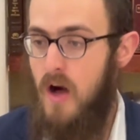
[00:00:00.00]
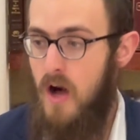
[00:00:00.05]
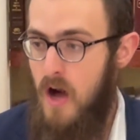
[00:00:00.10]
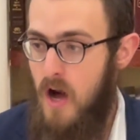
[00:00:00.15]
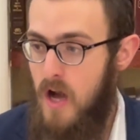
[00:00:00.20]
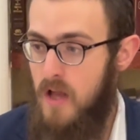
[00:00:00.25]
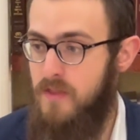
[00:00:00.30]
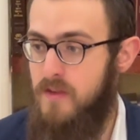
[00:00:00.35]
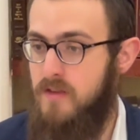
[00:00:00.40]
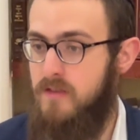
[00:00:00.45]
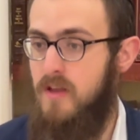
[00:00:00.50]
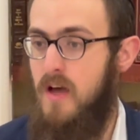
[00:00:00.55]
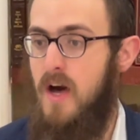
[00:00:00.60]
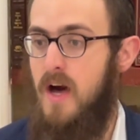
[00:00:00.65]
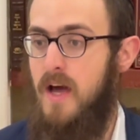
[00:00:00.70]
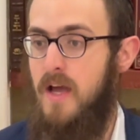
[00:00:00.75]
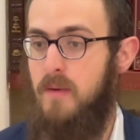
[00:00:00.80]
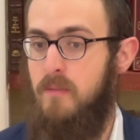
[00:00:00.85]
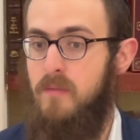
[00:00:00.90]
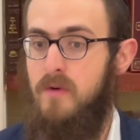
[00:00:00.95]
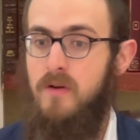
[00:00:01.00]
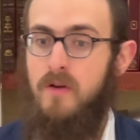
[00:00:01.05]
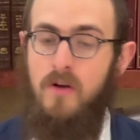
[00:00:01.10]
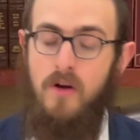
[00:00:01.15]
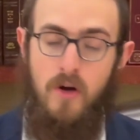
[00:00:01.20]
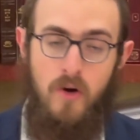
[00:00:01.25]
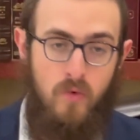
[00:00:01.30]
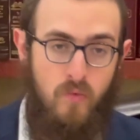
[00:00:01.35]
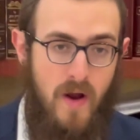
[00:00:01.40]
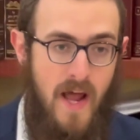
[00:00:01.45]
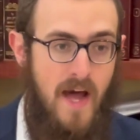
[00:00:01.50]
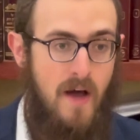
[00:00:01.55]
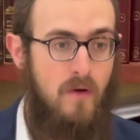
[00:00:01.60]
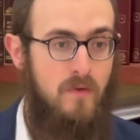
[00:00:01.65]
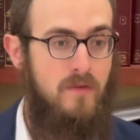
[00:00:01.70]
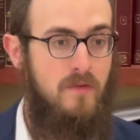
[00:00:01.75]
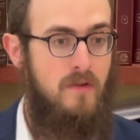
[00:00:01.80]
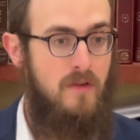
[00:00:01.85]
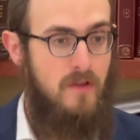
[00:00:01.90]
on the time around